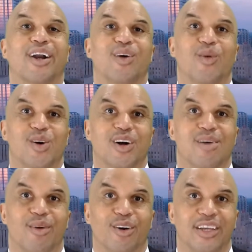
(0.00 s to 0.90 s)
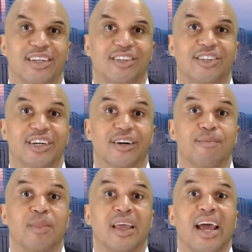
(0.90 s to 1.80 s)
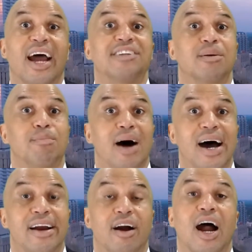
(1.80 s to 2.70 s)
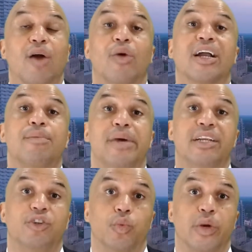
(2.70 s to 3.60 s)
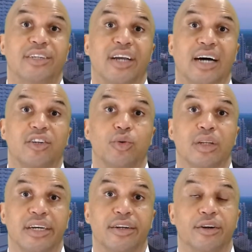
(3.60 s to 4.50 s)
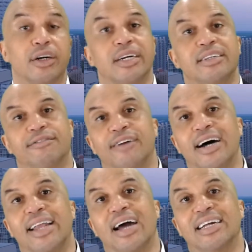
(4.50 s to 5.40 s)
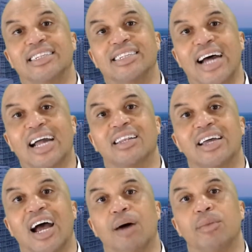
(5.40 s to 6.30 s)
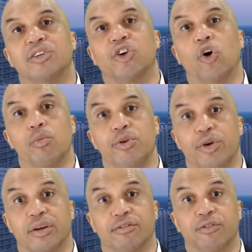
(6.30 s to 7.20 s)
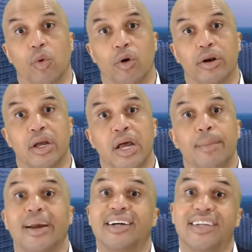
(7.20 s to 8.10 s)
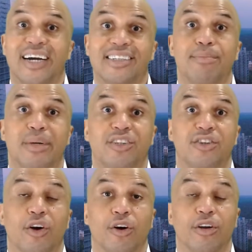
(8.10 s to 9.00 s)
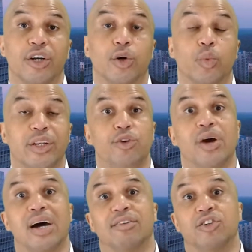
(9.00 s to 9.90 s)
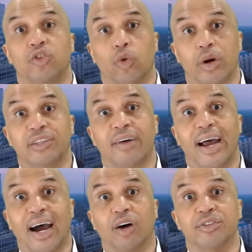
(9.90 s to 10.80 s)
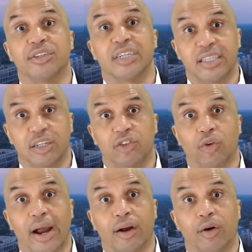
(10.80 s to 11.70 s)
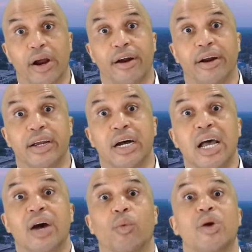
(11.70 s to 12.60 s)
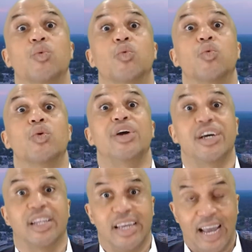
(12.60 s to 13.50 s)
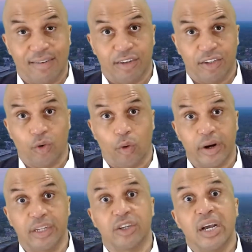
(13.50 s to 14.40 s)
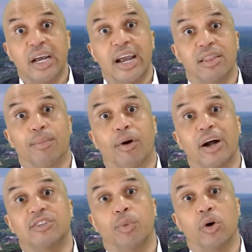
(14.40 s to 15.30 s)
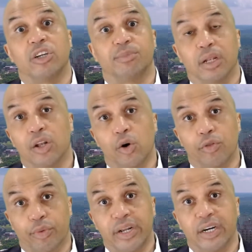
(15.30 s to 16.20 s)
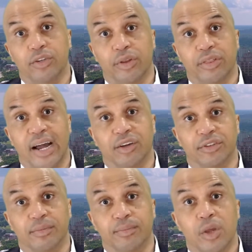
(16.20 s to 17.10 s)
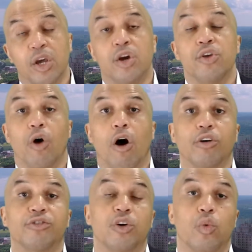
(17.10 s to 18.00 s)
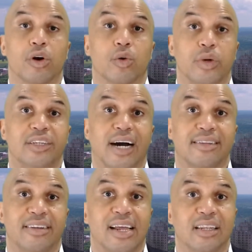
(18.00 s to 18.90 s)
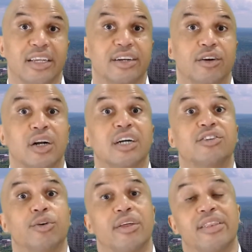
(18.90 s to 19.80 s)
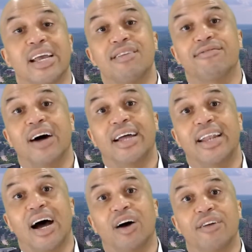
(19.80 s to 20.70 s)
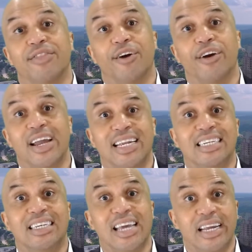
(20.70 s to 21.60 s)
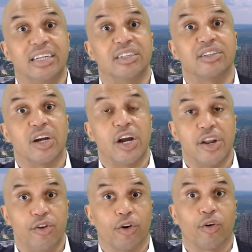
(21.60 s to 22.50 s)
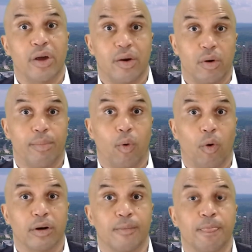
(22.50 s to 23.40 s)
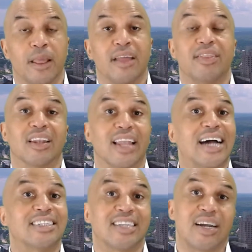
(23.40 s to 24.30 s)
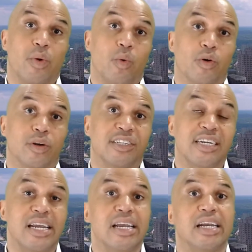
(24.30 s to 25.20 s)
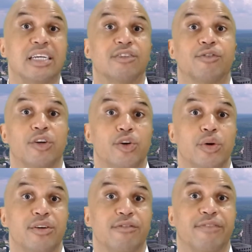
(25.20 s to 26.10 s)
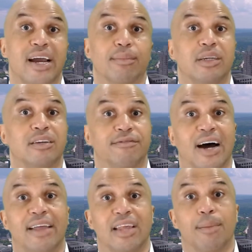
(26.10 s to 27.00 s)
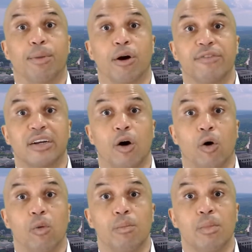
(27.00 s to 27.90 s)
will come early this year. As a buyer, I recommend you reach out to a lender to find out exactly how much home you can afford. Because as I mentioned earlier, we do have a shortage of houses in the Triangle area. We really have a shortage in the price points below $300,000. You'll also want to reach out to that lender so that they can find out if there are any dings in your credit report. The last thing we want to see is for you and your family to find that perfect home.